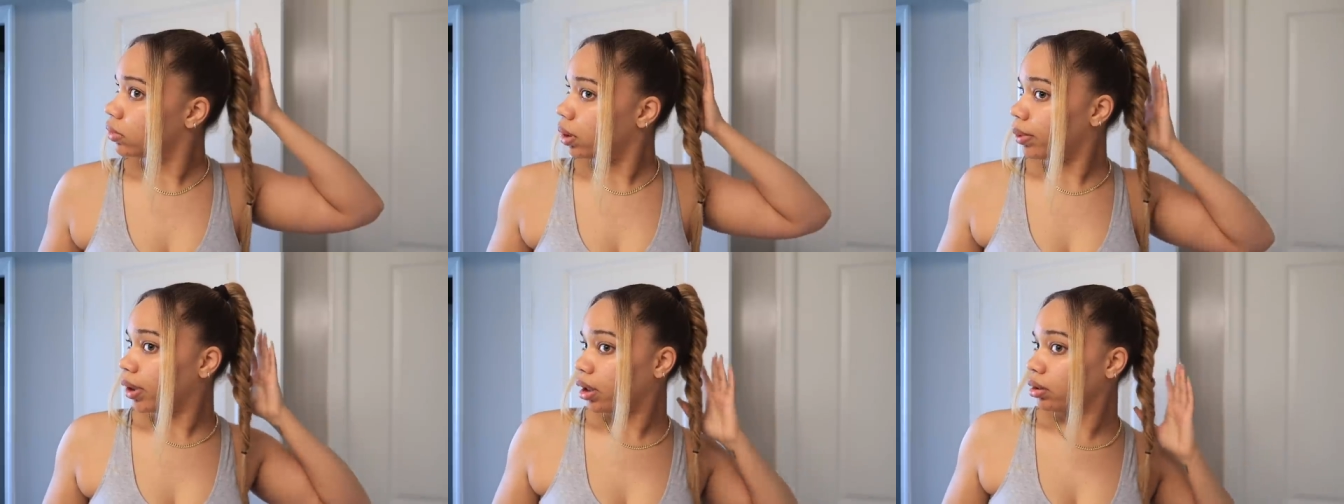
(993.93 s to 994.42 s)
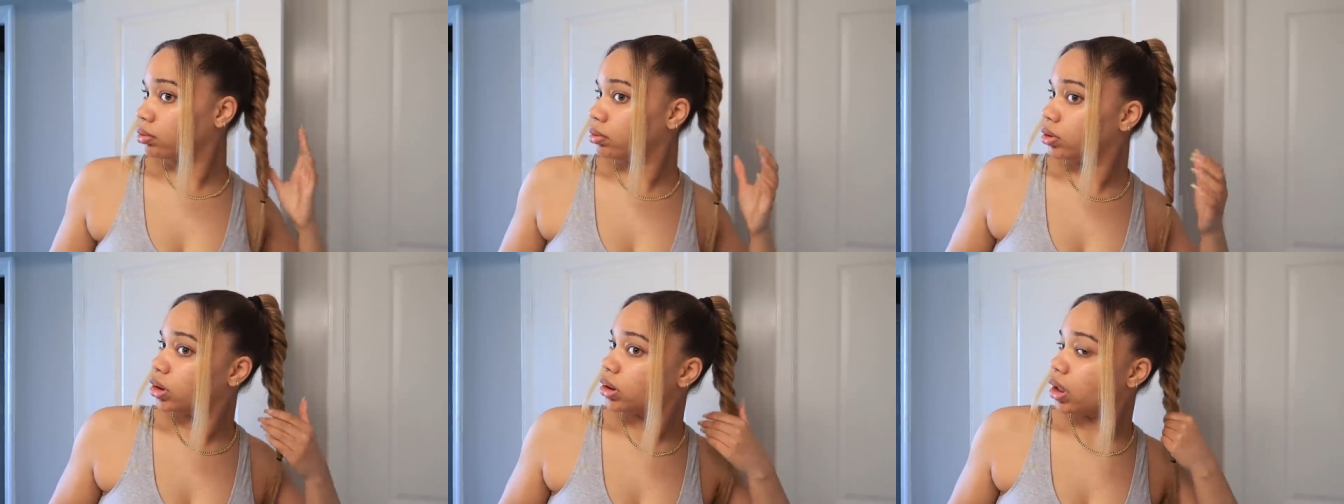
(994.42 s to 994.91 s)
here we go
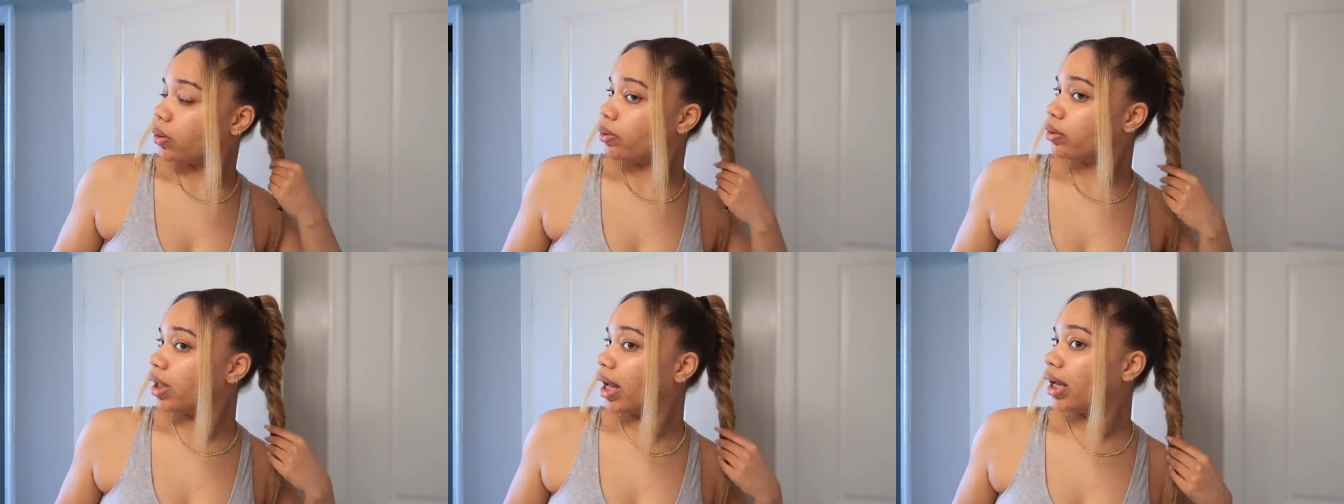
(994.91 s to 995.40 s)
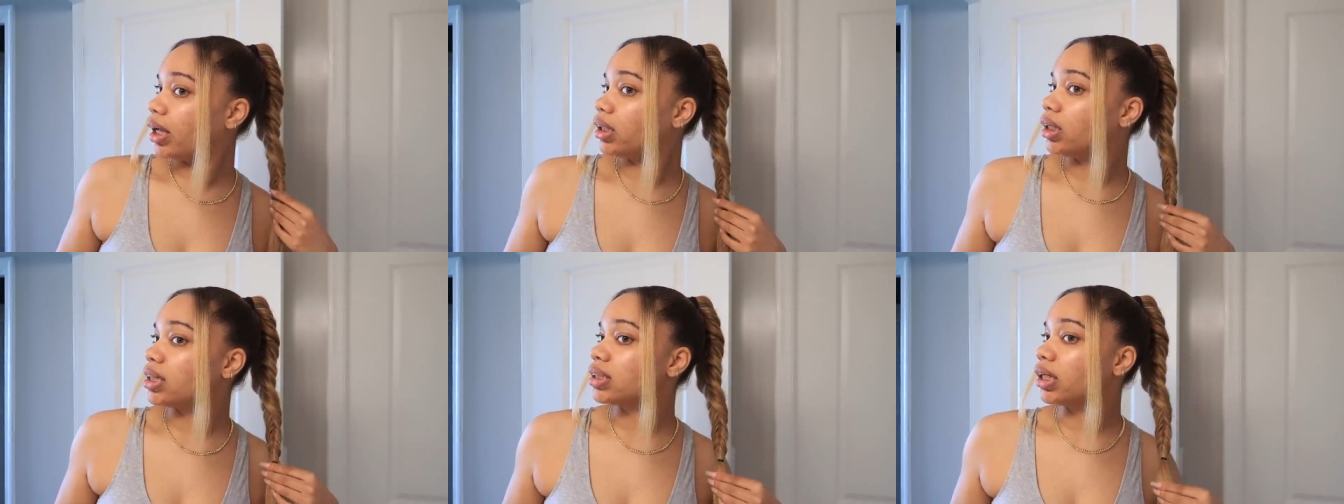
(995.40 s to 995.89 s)
just so that it
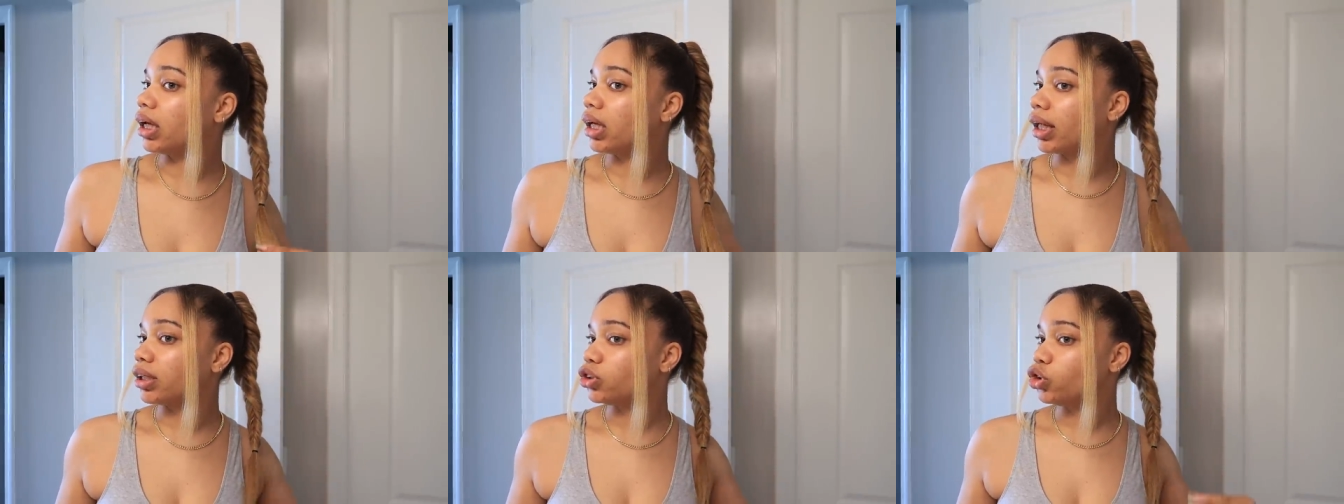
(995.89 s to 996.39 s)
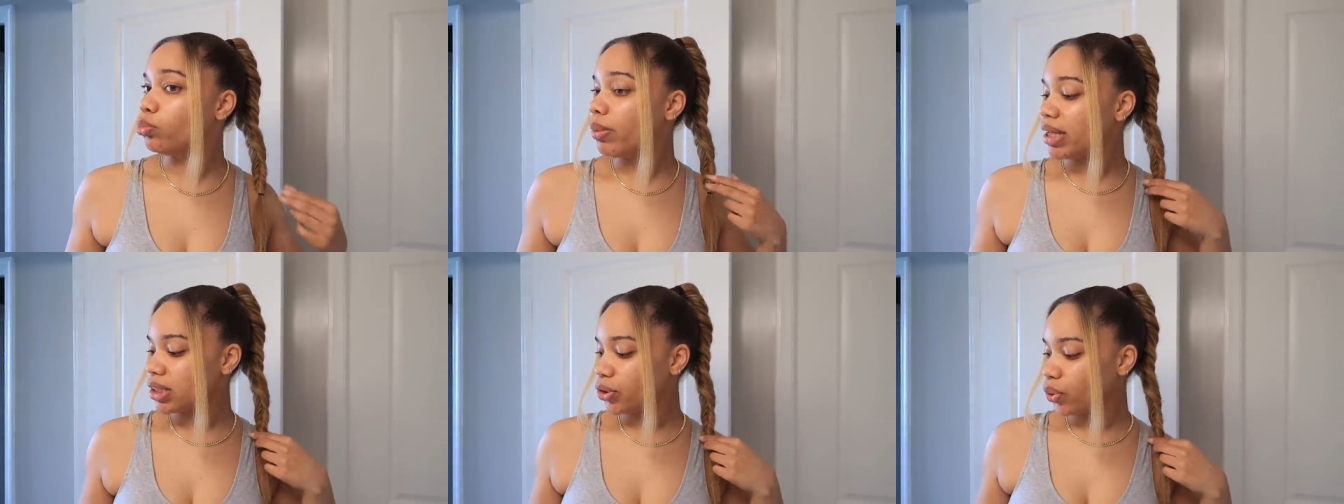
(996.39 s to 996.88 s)
doesn't get like too
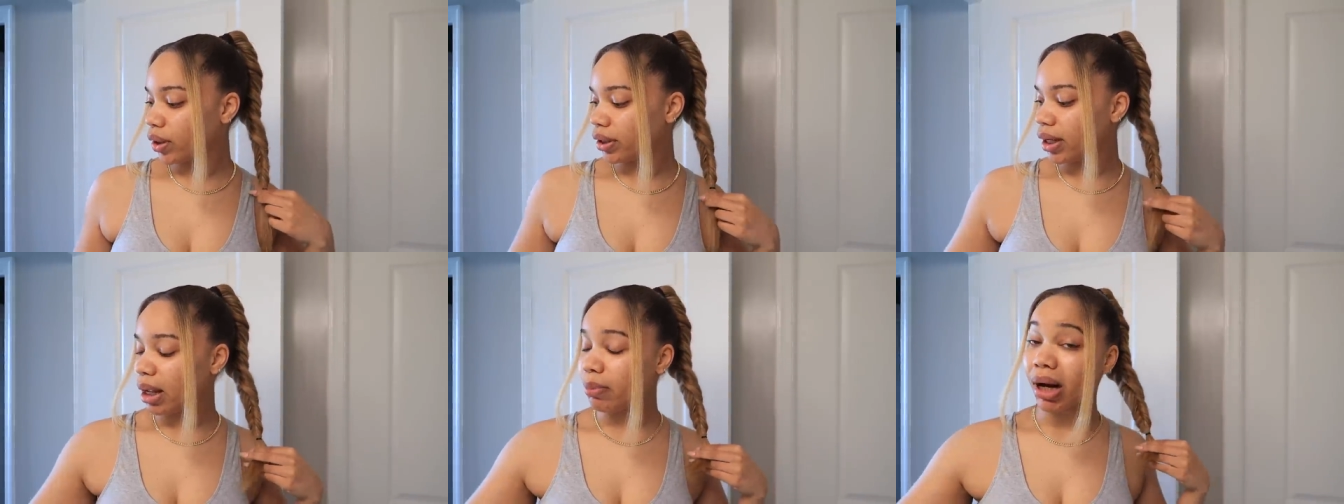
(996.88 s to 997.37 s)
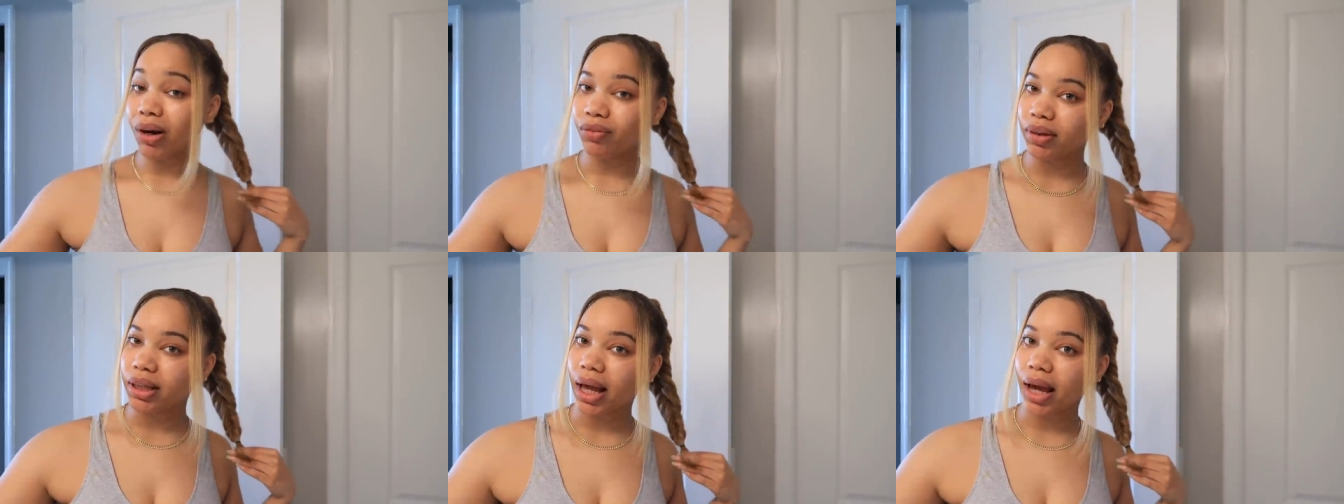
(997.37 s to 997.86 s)
messy throughout the day but i
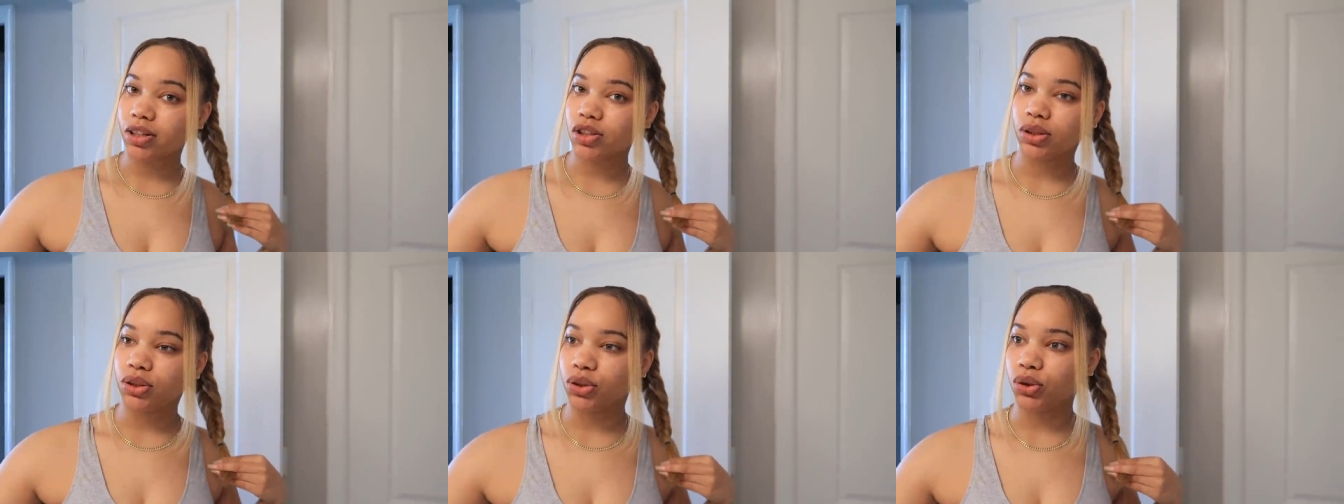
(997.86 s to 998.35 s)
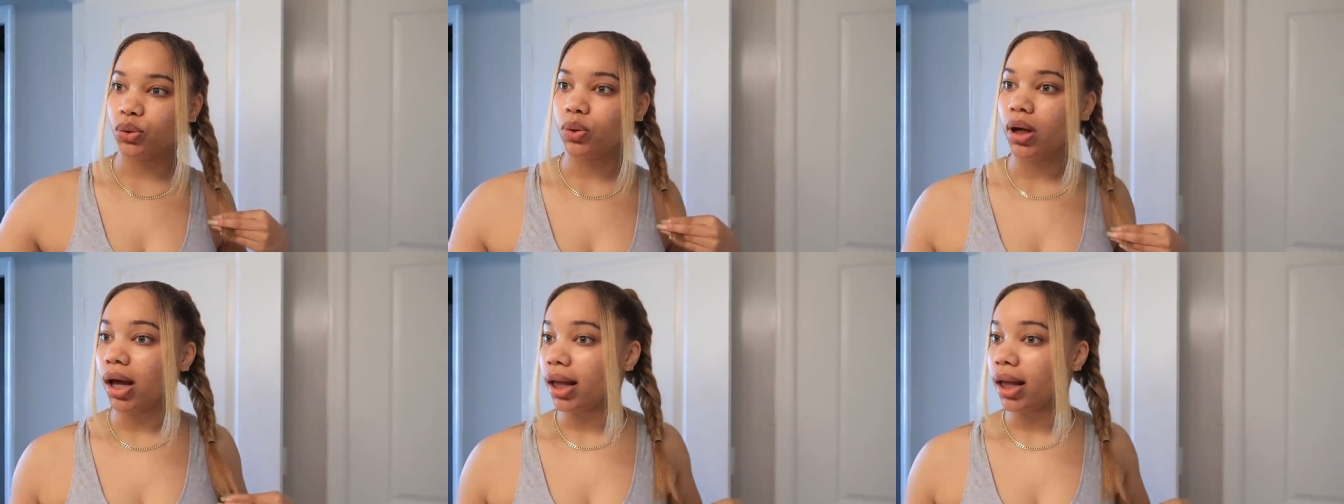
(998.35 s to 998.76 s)
really actually do